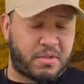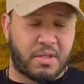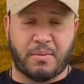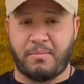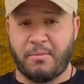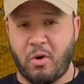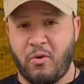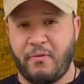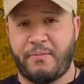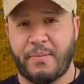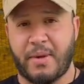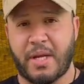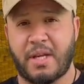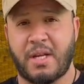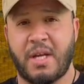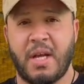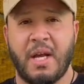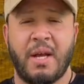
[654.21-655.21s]

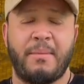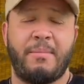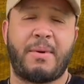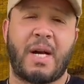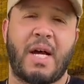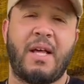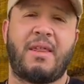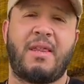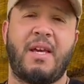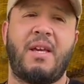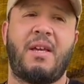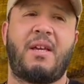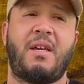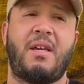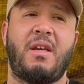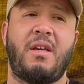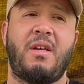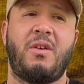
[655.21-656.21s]
movement, but I
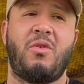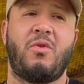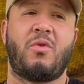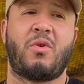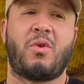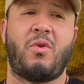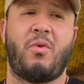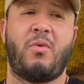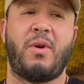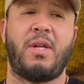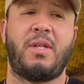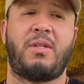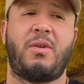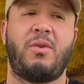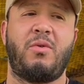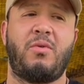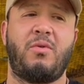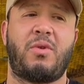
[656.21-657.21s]
think you're going
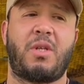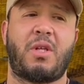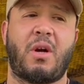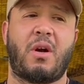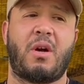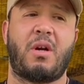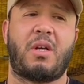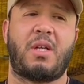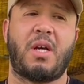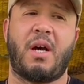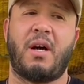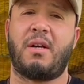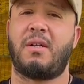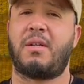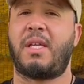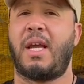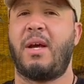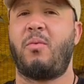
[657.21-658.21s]
to start to
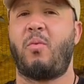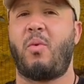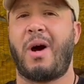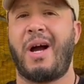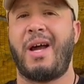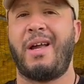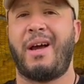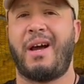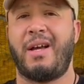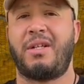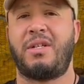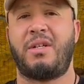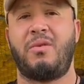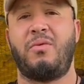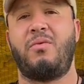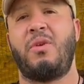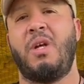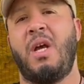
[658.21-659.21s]
understand why I
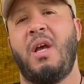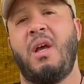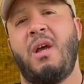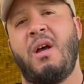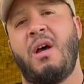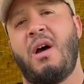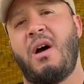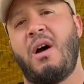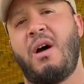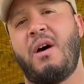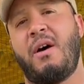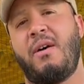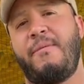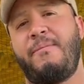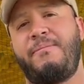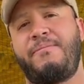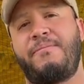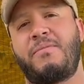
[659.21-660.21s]
shoot
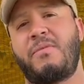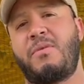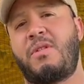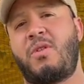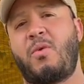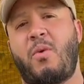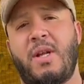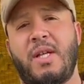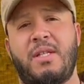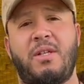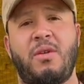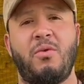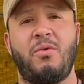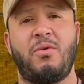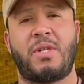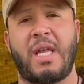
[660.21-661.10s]
22s